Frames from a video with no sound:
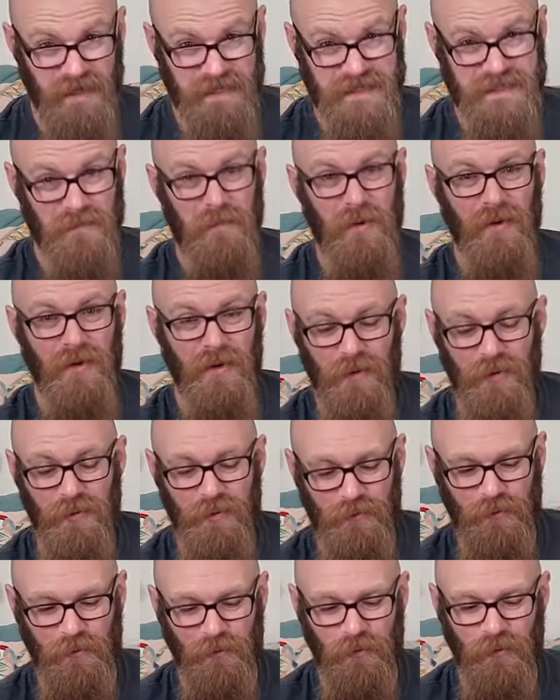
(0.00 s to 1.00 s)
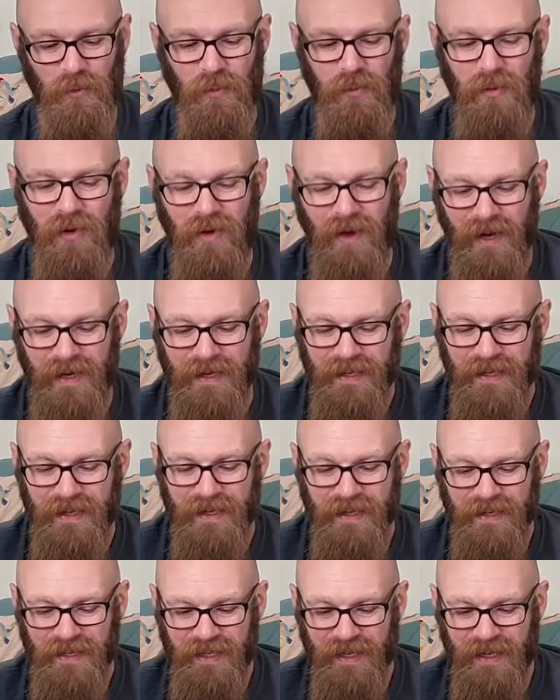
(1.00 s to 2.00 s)
suppose, for a wine.
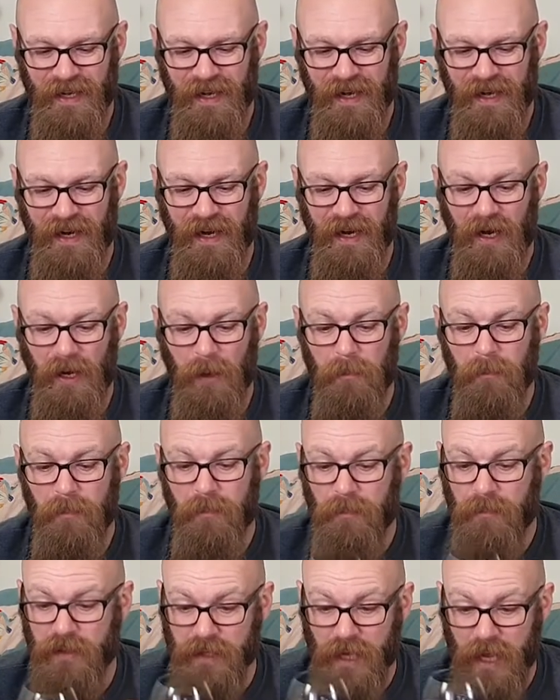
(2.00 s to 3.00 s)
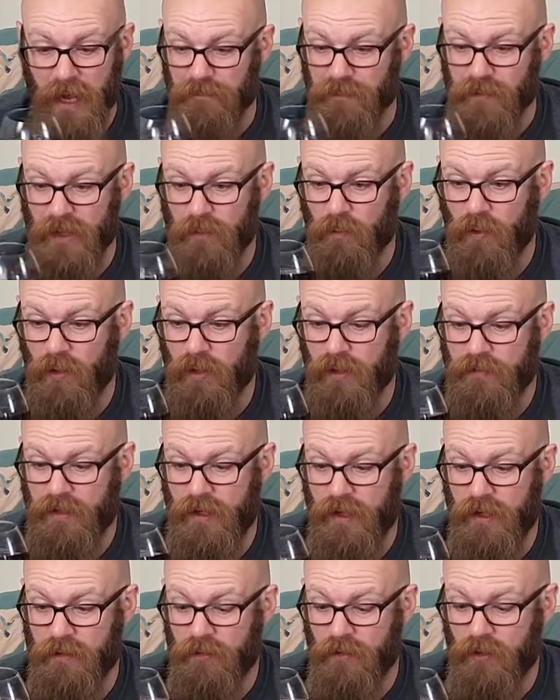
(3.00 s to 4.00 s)
But yeah, it worked
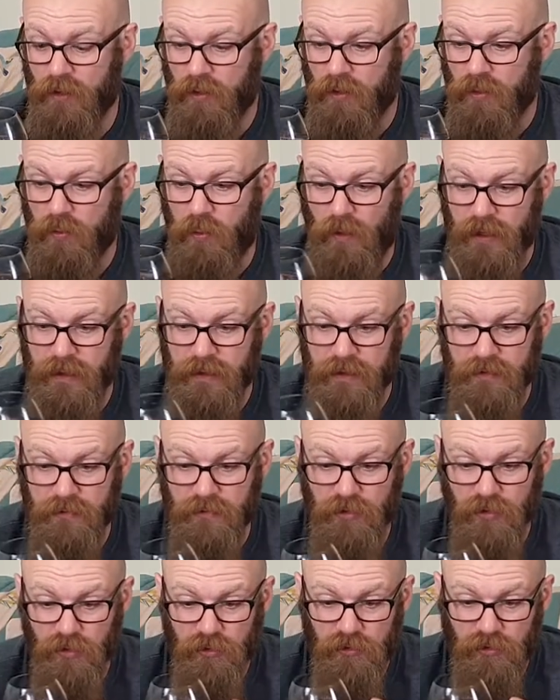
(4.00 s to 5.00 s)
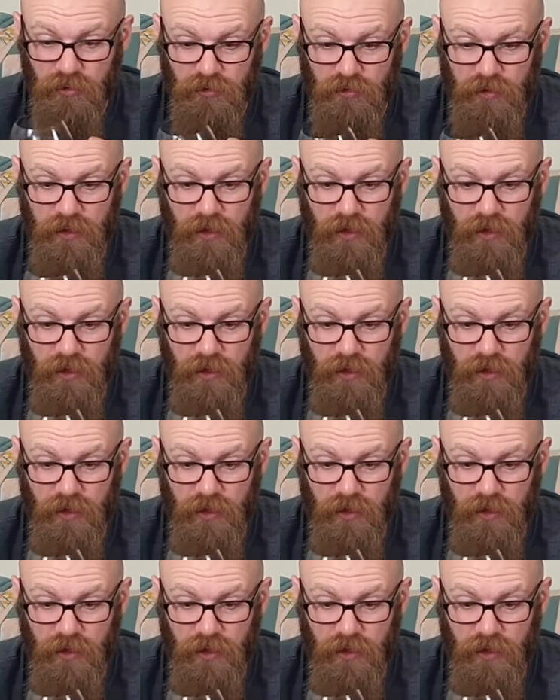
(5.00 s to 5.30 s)
out quite deliciously,